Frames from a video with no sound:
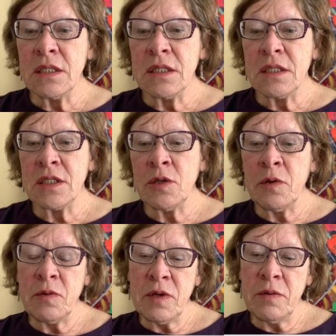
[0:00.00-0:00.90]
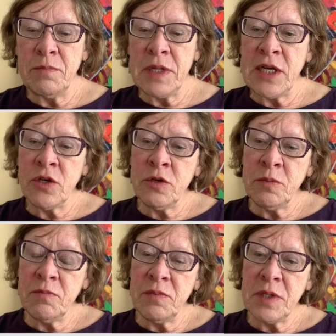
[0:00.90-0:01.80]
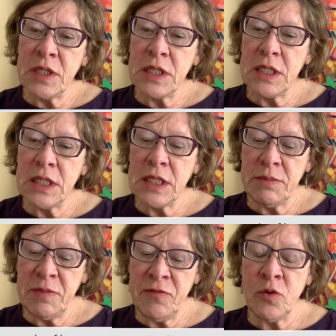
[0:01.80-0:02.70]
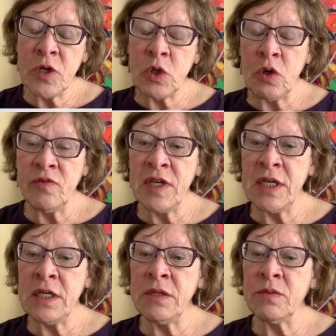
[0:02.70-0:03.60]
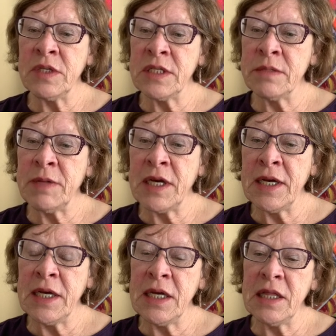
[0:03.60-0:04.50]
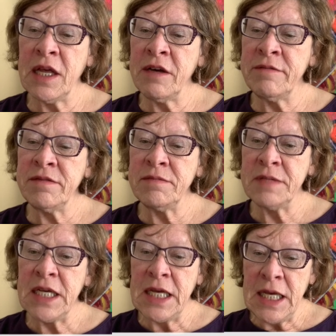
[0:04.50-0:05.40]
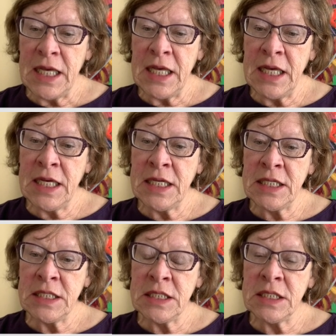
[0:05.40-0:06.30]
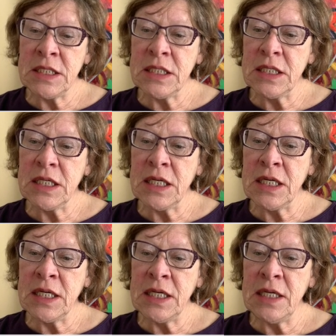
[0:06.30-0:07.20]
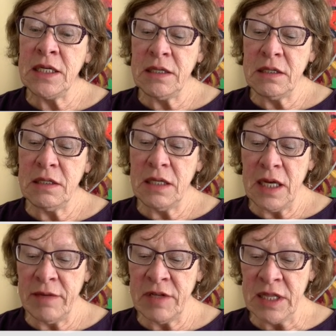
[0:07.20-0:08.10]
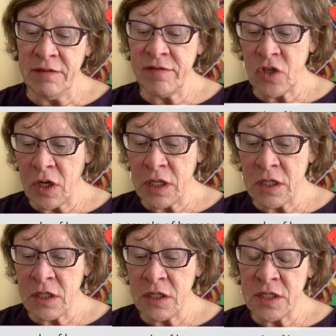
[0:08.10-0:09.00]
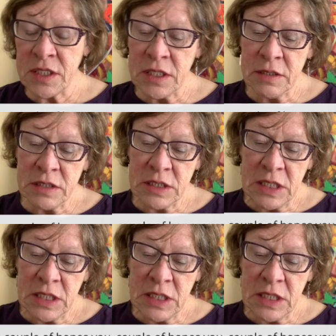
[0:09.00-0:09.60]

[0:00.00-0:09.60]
So playgroup before COVID was my love, and I have a love of toddlers and